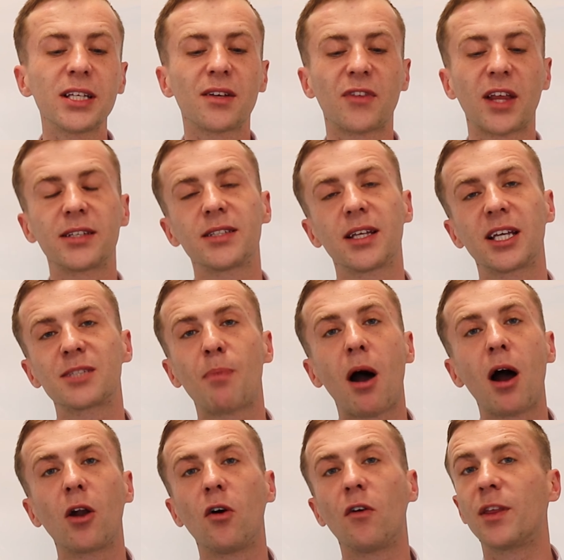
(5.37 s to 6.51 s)
Days of Listening is
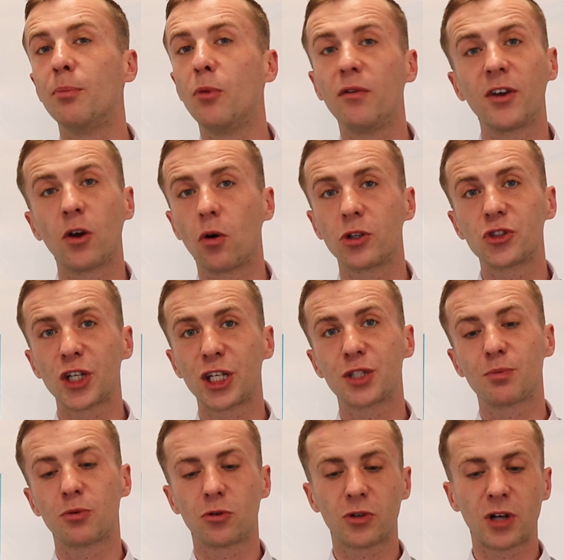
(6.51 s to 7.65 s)
part of the Moving On Change
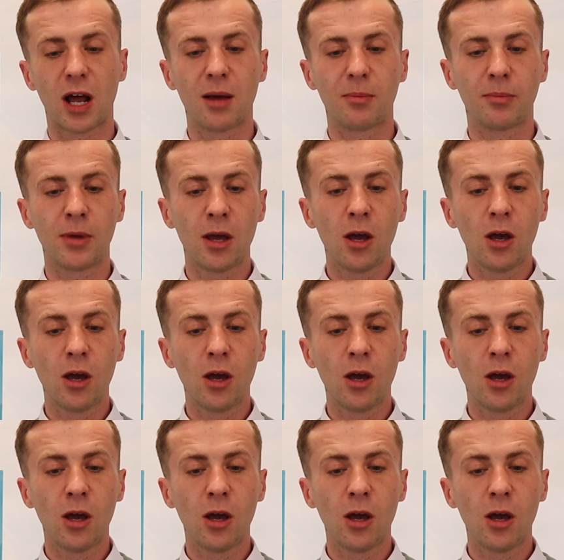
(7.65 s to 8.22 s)
programme,